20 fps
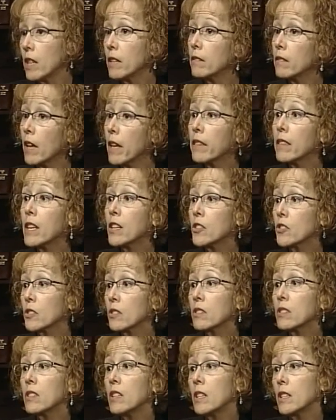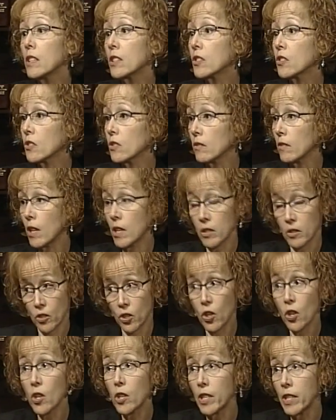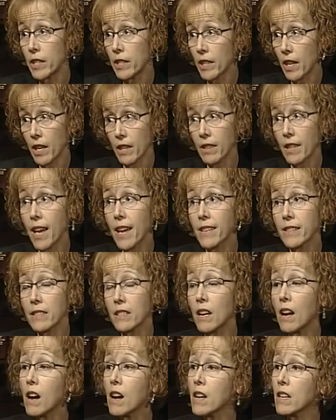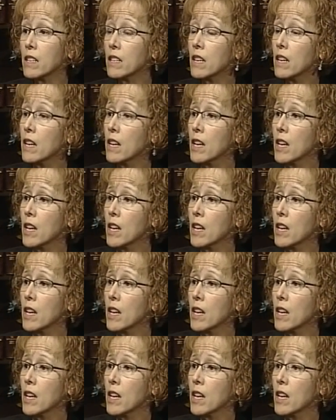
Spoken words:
and they should see an attorney to get that done,